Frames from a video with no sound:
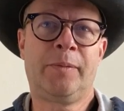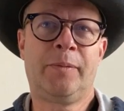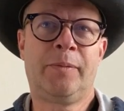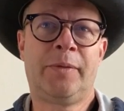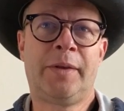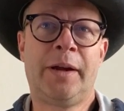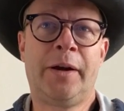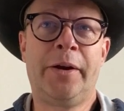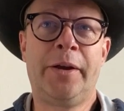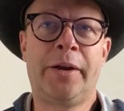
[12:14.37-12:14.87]

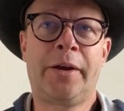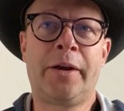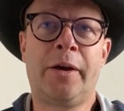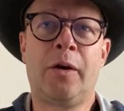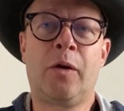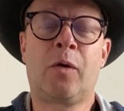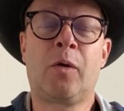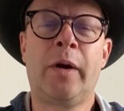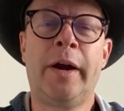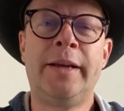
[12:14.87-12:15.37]
There you
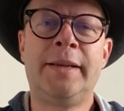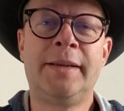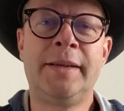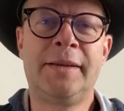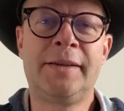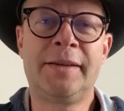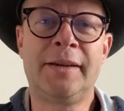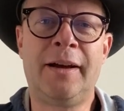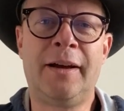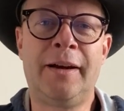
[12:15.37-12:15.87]
go.
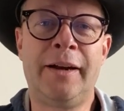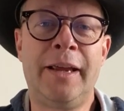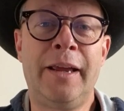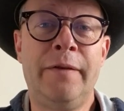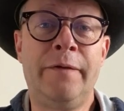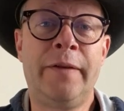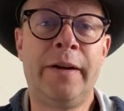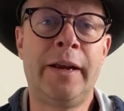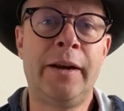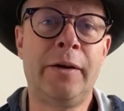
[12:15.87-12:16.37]
Crisis on
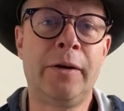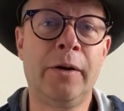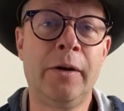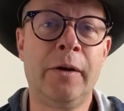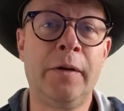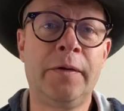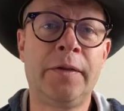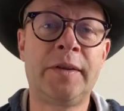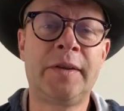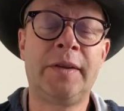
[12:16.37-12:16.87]
Infinite
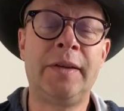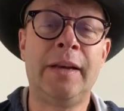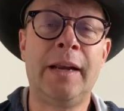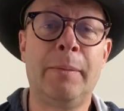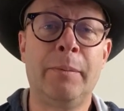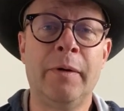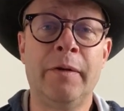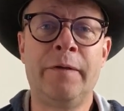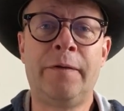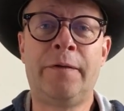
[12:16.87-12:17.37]
Earths,
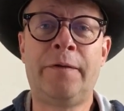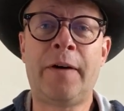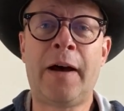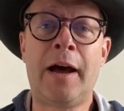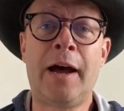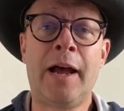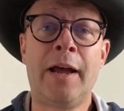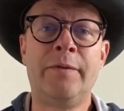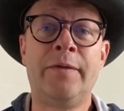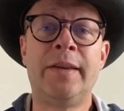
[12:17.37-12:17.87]
number
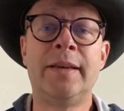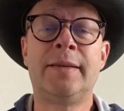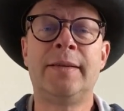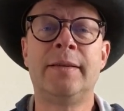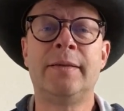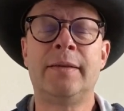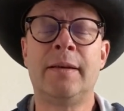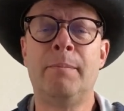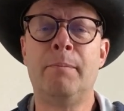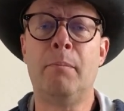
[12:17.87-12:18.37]
5. This
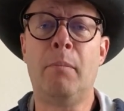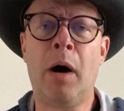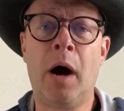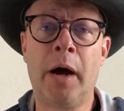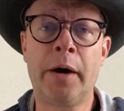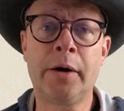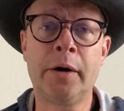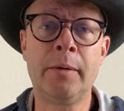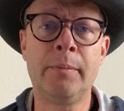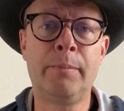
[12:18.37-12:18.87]
is a
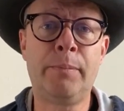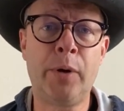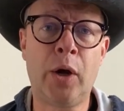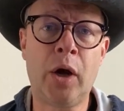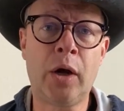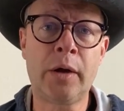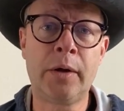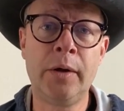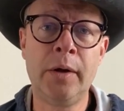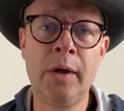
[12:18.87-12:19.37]
modern
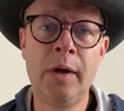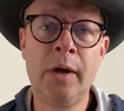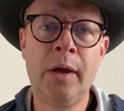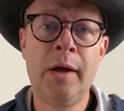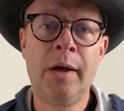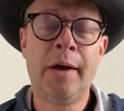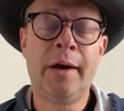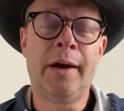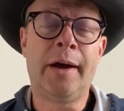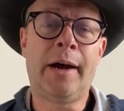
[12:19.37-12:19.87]
book.
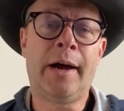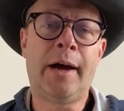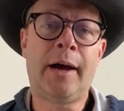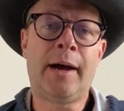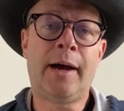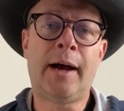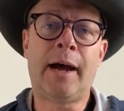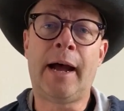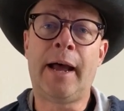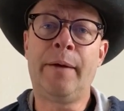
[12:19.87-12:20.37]

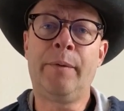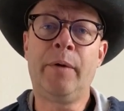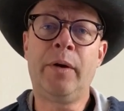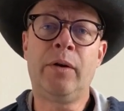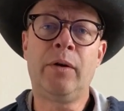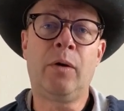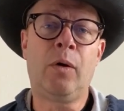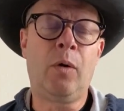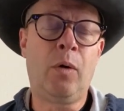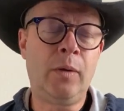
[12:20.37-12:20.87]
I
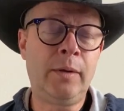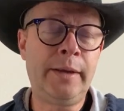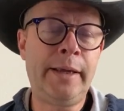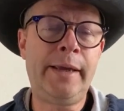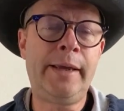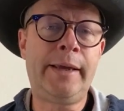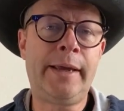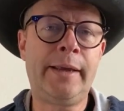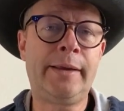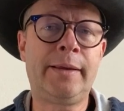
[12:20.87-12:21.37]
would
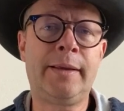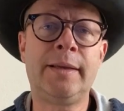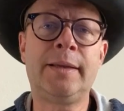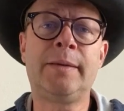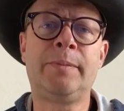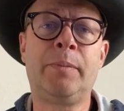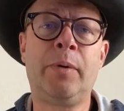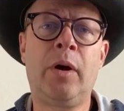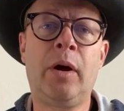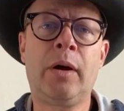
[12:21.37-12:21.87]
only get this
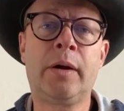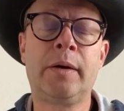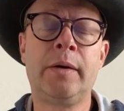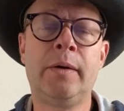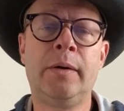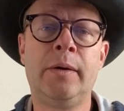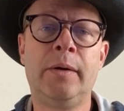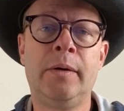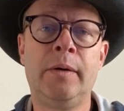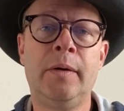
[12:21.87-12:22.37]
book
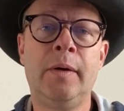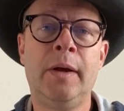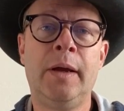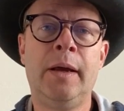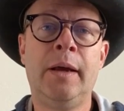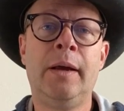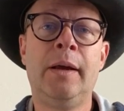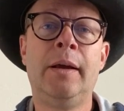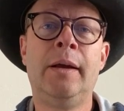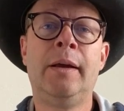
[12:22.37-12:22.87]

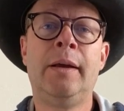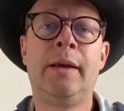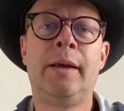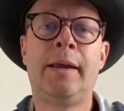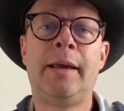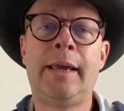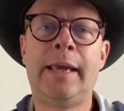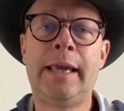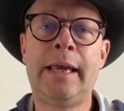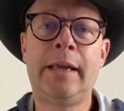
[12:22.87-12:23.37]

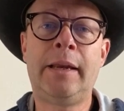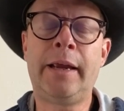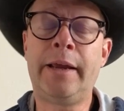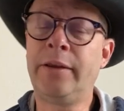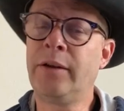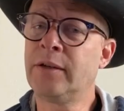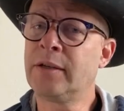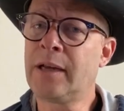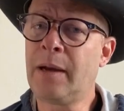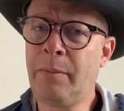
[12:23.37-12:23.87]
in, and
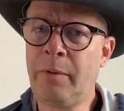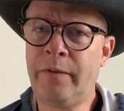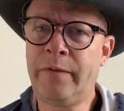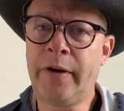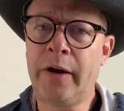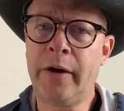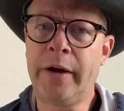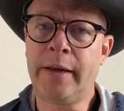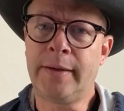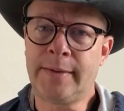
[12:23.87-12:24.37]
there's a couple
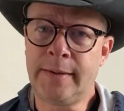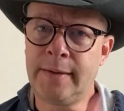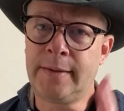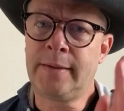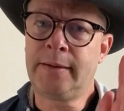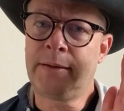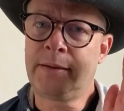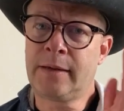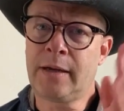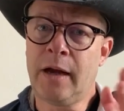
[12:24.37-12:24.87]
variants.
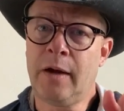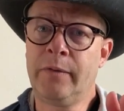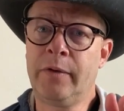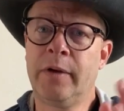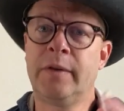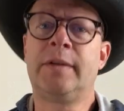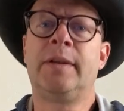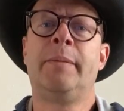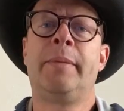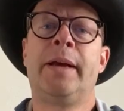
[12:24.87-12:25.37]
This cover
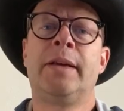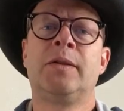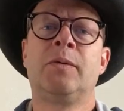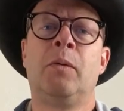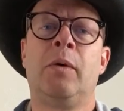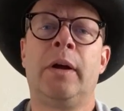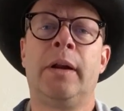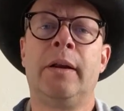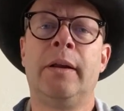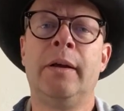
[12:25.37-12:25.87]
is the best
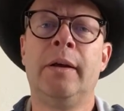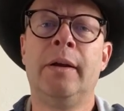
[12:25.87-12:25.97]
one.